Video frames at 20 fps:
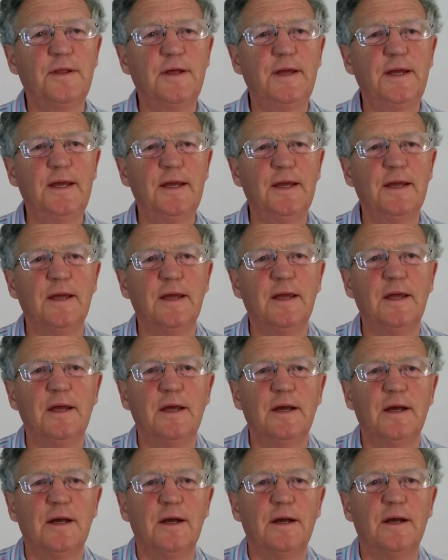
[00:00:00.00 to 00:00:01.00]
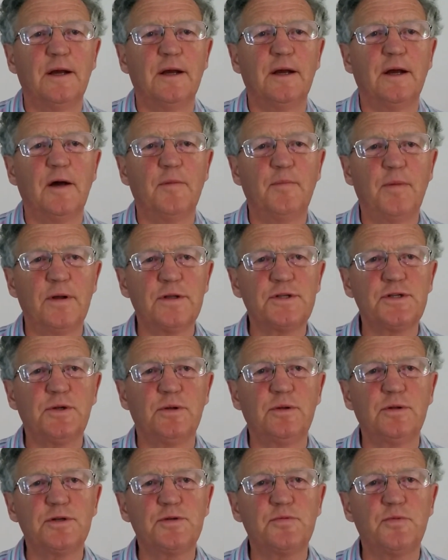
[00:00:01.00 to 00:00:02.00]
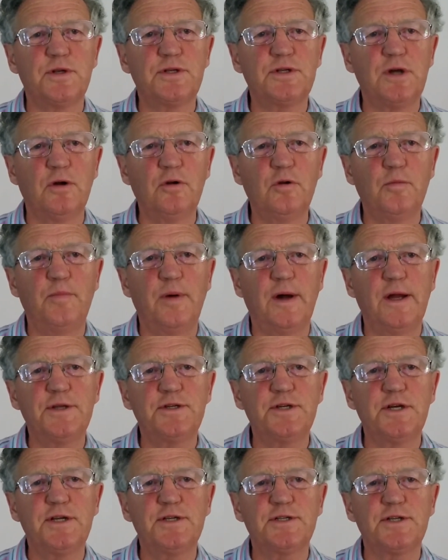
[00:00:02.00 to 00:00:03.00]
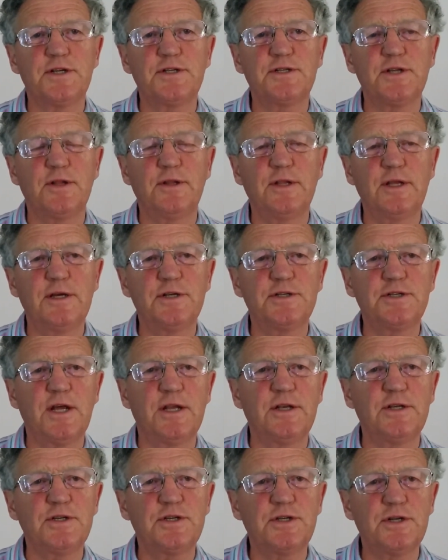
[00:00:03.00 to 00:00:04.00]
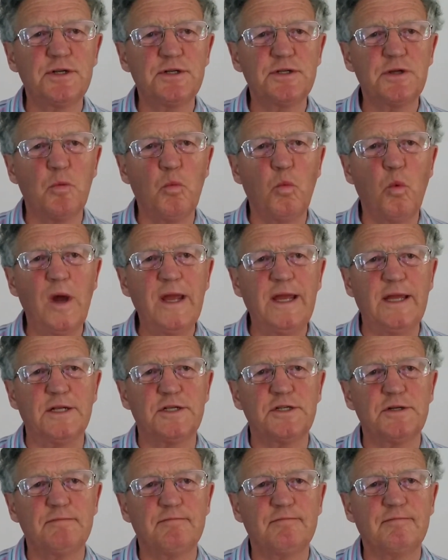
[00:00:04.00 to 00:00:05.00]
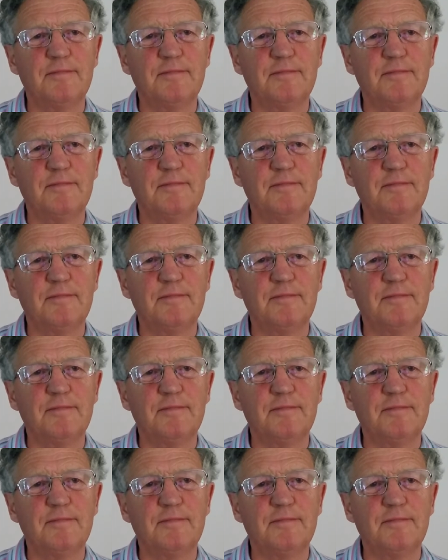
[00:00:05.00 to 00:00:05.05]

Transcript: the apostles were told by Jesus at the ascension to wait,